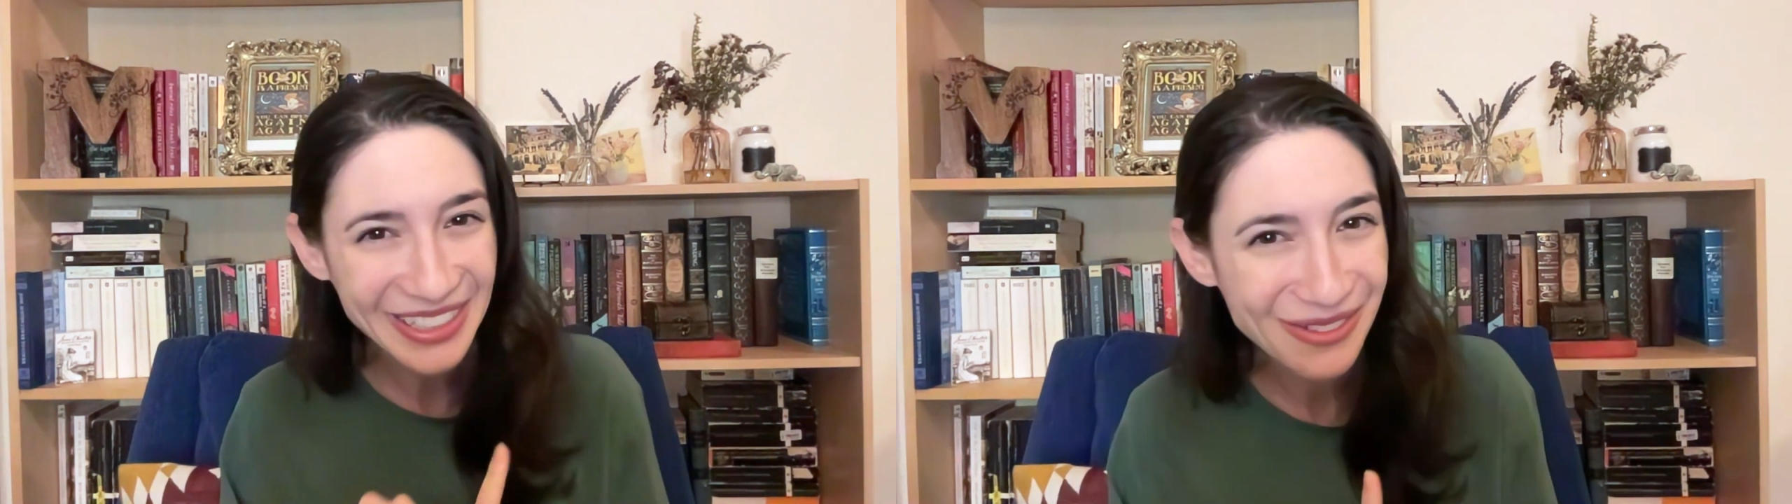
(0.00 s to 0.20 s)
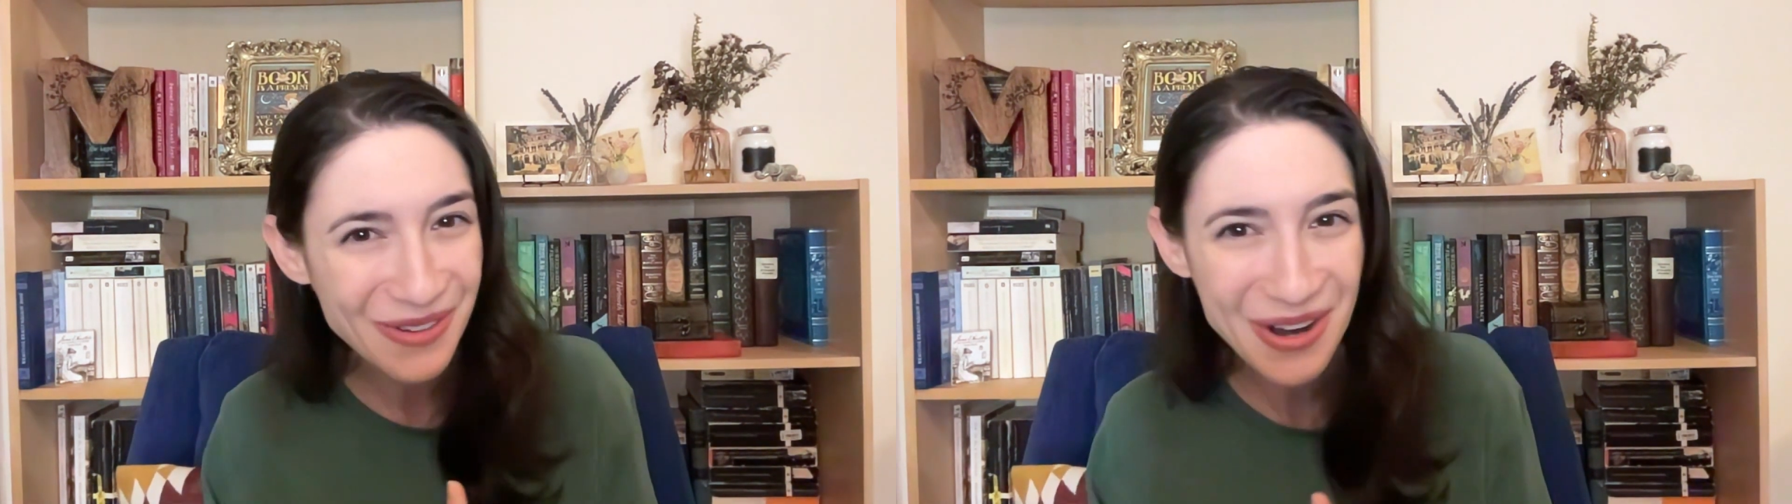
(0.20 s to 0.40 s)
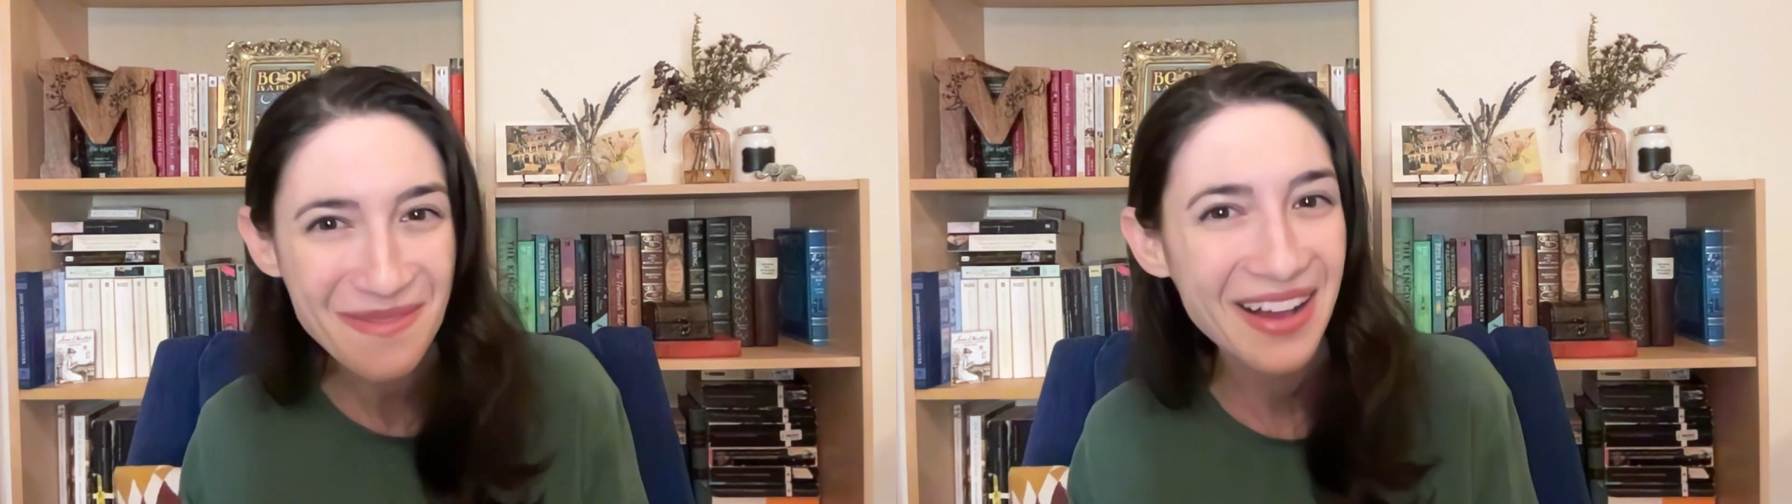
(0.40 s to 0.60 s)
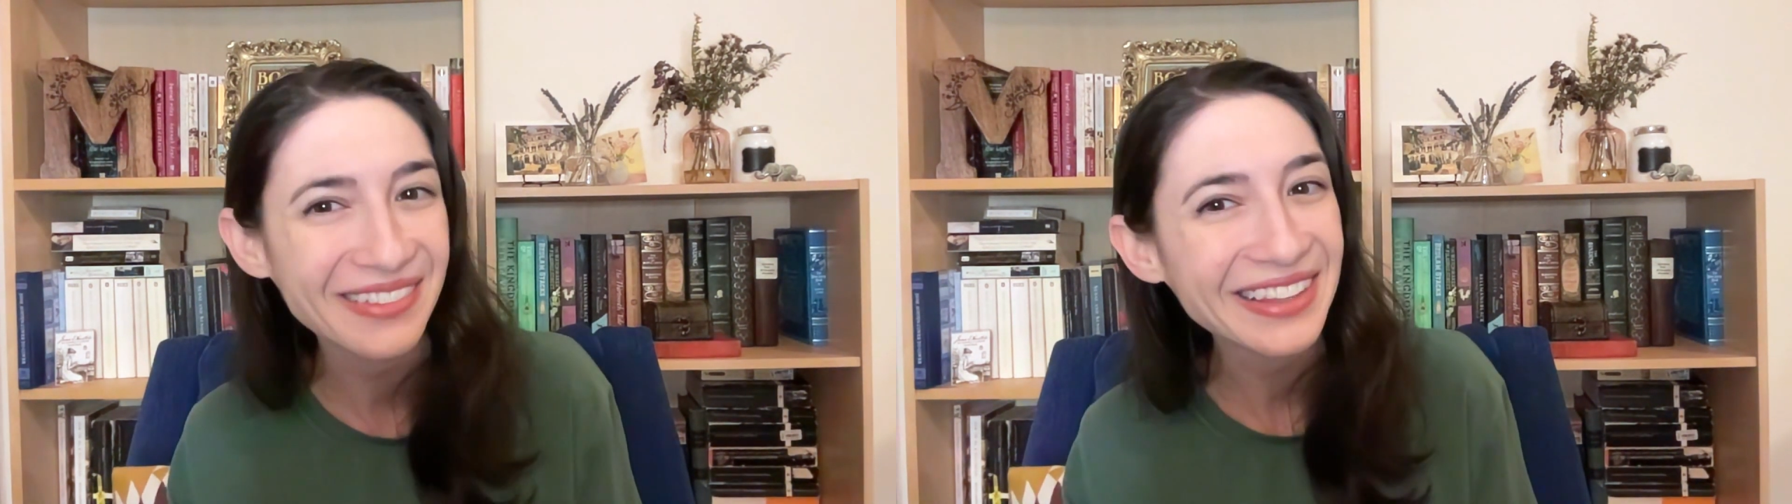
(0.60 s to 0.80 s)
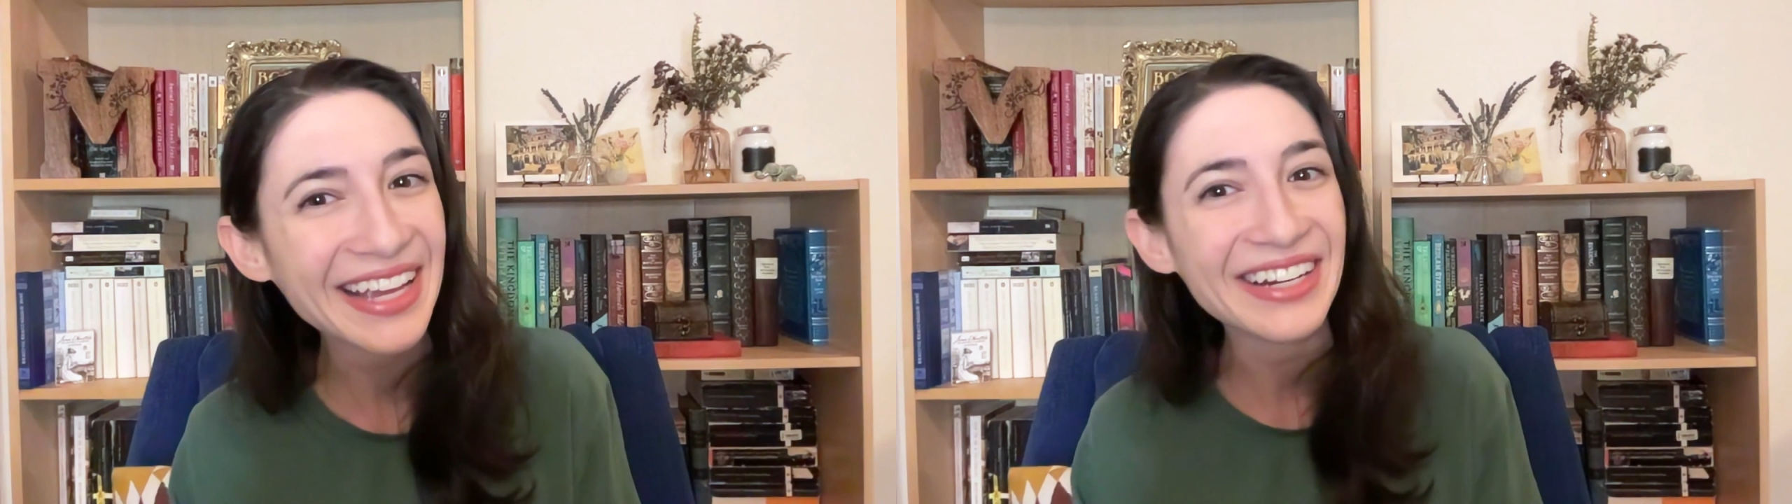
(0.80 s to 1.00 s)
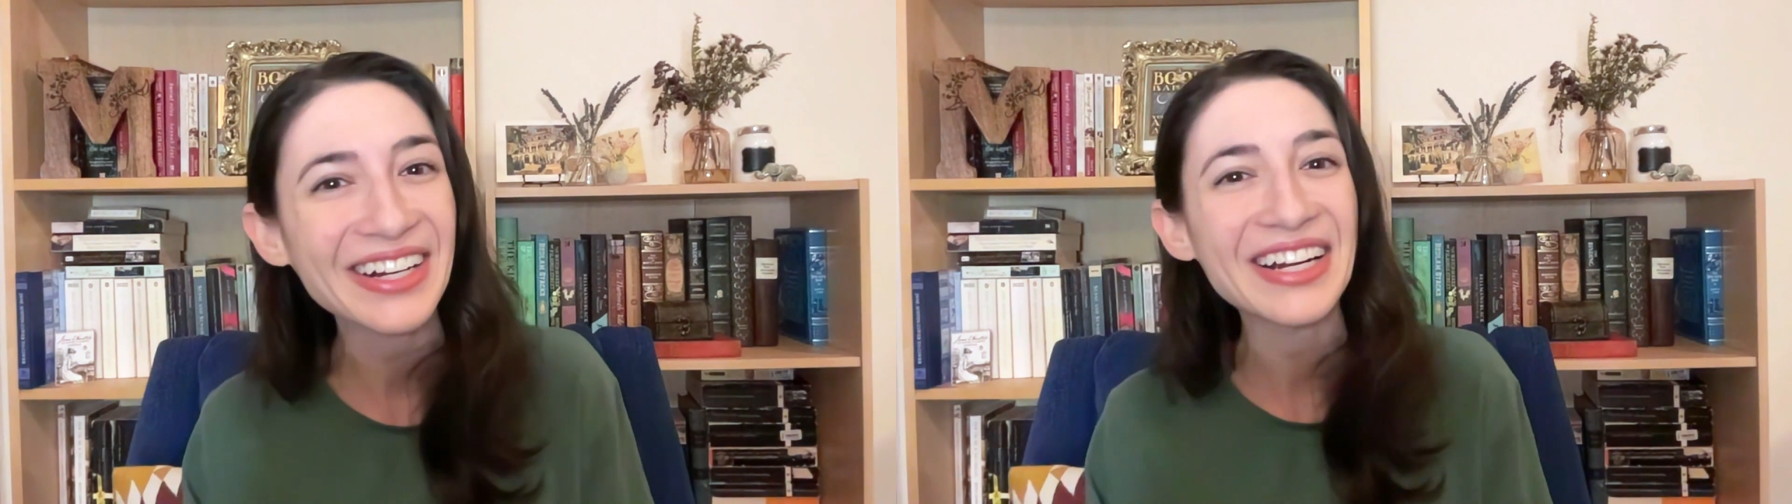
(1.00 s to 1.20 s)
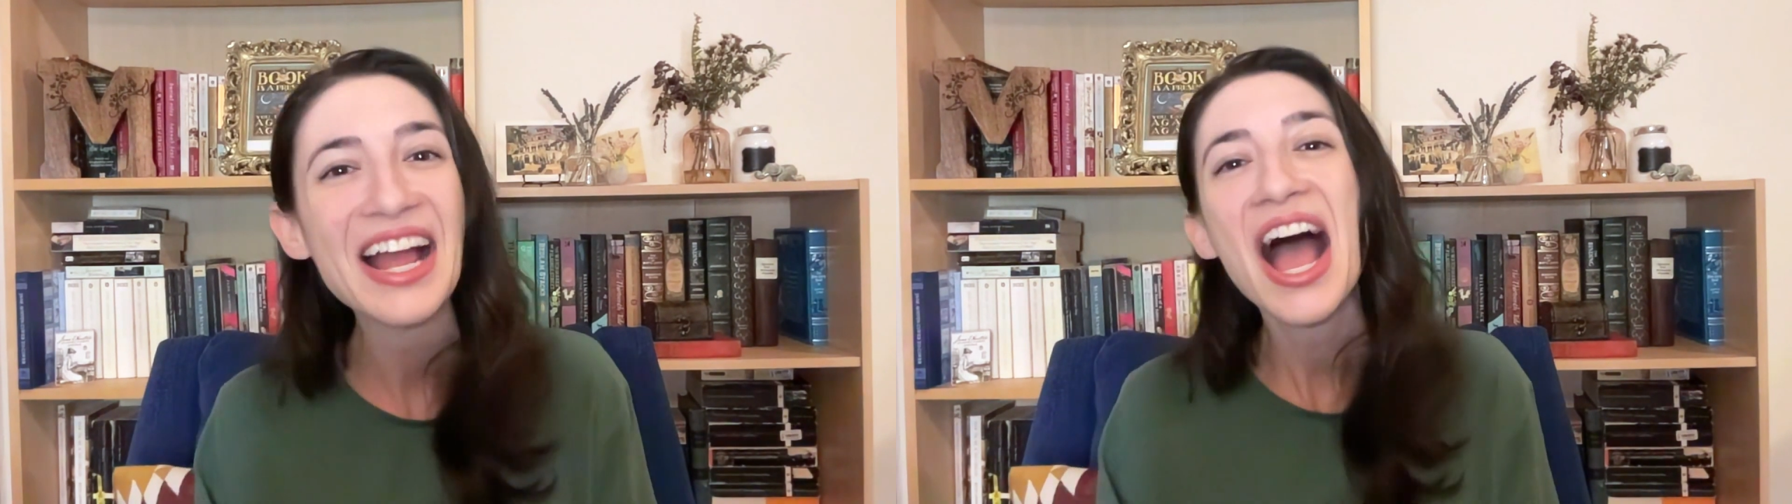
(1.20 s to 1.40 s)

little more about later,